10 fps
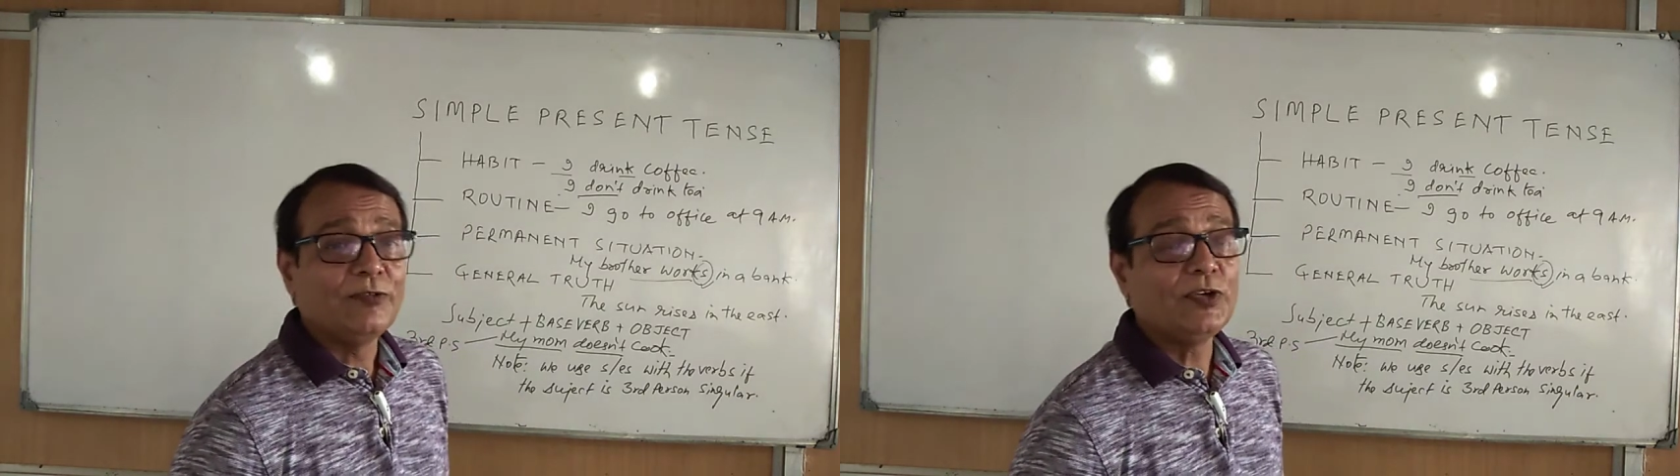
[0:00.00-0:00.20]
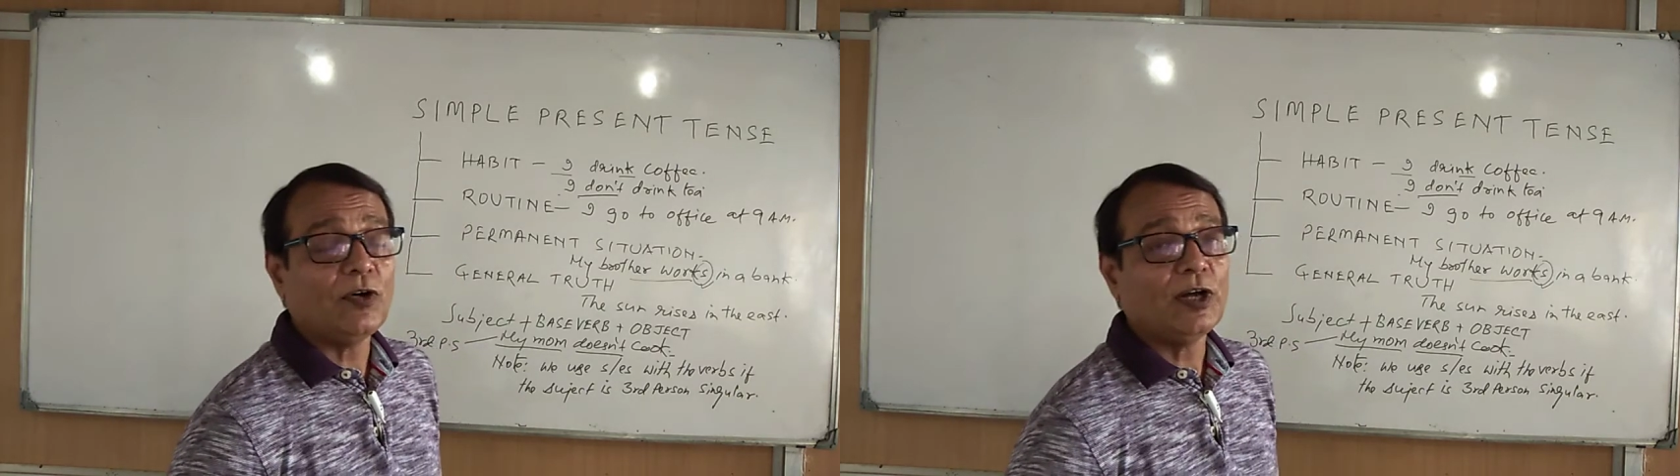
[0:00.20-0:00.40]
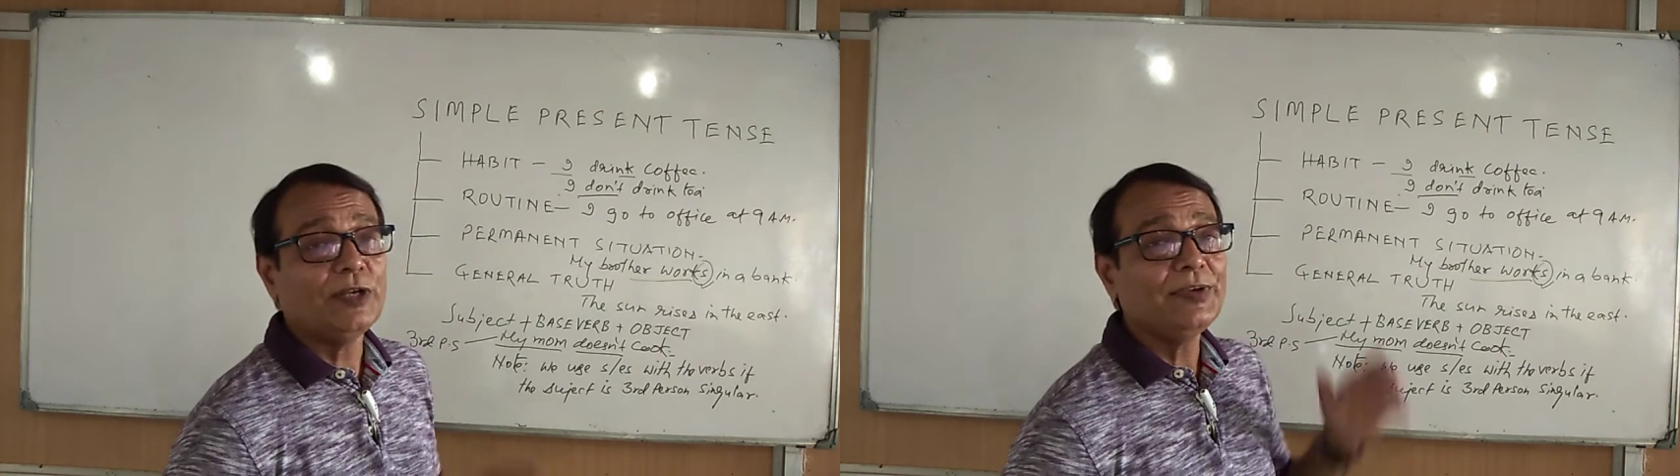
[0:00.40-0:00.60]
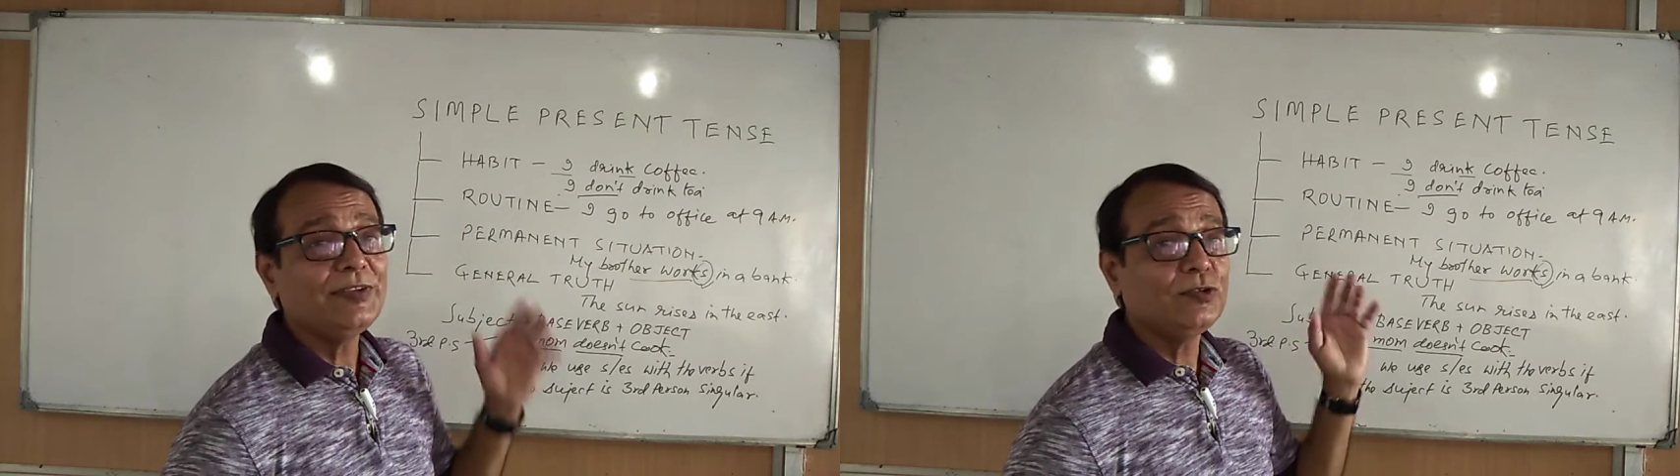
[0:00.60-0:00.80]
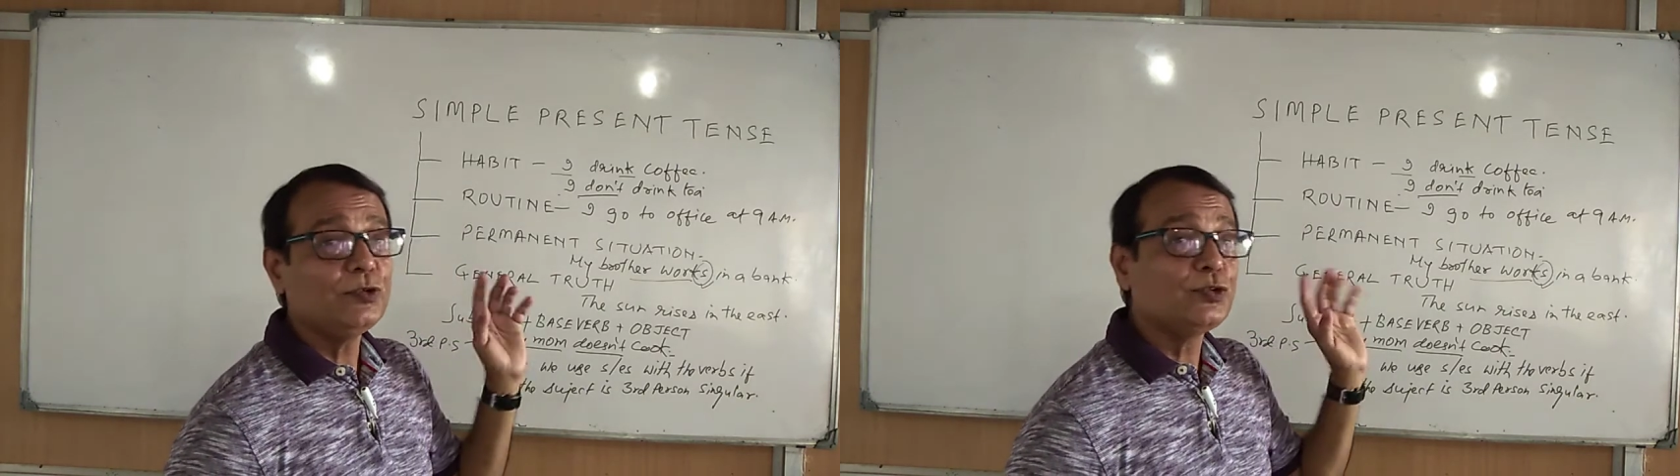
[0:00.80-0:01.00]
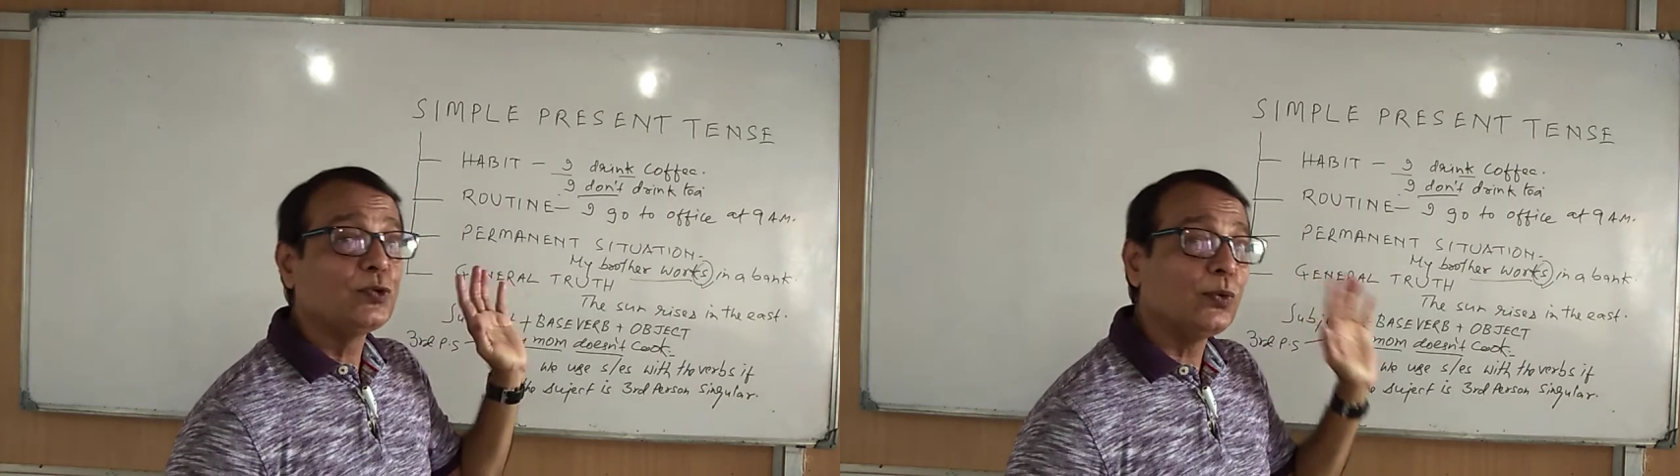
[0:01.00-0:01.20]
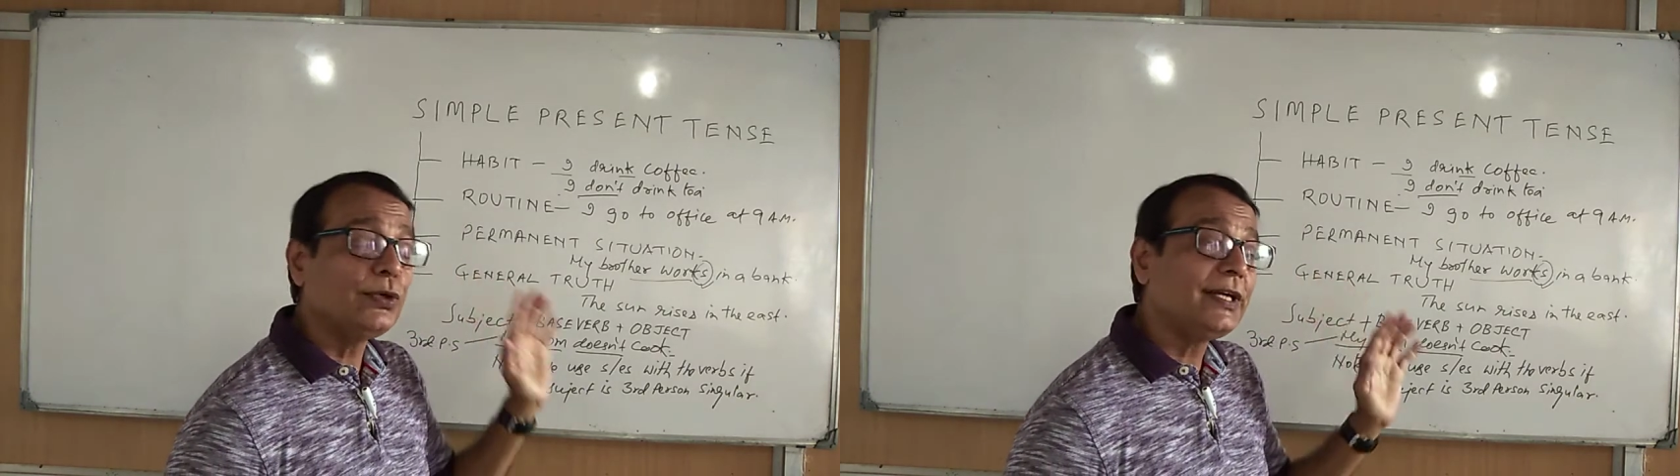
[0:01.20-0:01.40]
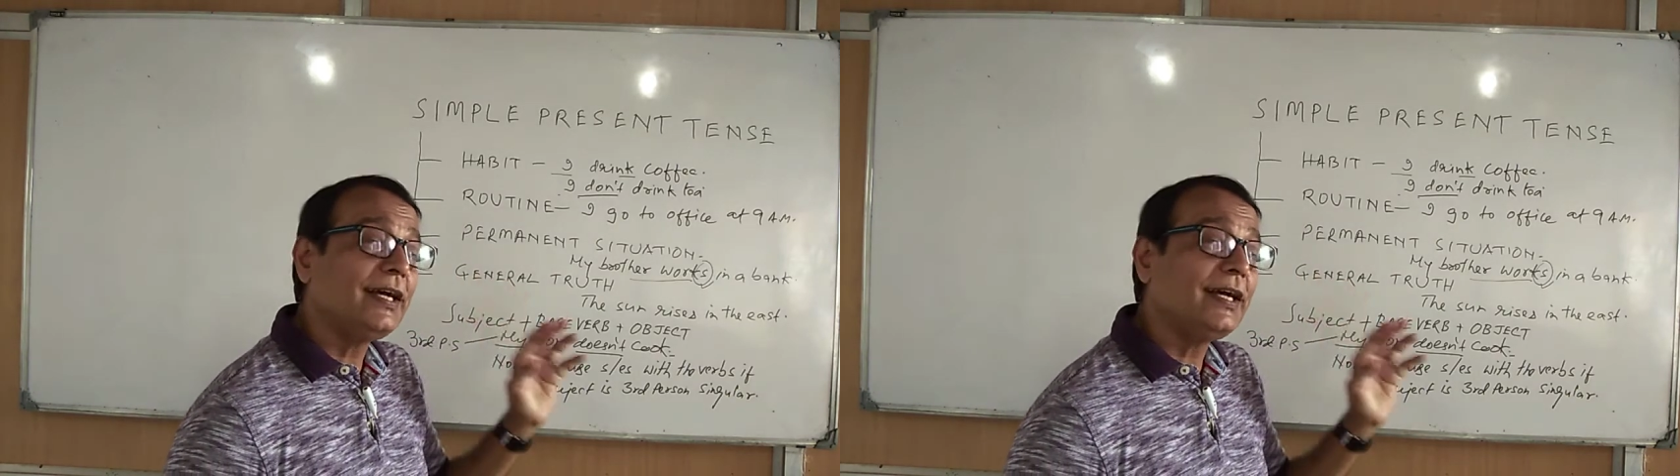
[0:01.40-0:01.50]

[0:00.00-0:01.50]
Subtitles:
we always use don't